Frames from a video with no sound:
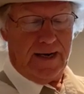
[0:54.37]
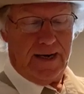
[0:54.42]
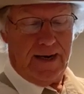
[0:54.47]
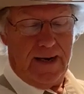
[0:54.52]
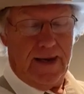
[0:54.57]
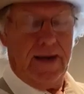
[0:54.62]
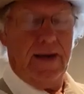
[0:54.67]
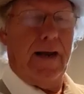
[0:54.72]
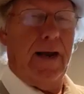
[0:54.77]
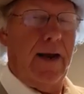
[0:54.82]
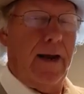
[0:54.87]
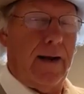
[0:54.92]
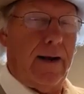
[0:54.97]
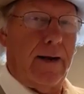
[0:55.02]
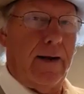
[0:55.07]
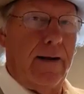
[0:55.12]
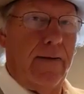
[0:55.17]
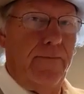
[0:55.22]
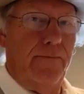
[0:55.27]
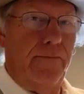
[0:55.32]
kayak
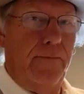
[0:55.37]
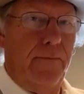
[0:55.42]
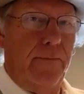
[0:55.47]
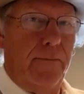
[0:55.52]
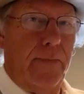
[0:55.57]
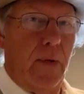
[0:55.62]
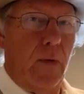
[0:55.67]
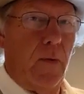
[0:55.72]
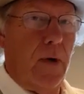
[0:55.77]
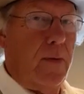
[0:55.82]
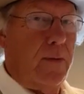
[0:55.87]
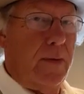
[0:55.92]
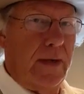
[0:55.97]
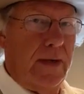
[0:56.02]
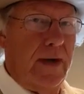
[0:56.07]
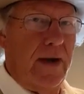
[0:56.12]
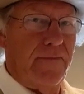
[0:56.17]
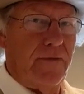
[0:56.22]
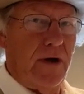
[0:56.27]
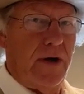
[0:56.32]
we would
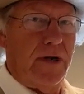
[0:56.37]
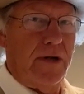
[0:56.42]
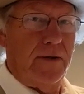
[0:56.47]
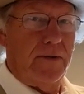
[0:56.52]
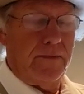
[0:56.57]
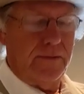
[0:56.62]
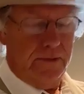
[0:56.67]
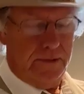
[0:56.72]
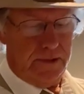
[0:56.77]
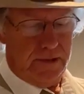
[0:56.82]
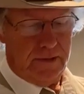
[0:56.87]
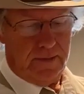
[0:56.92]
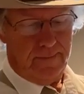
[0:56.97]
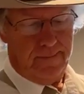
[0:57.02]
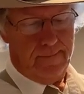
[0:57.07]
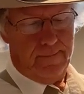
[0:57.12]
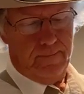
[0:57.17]
never use.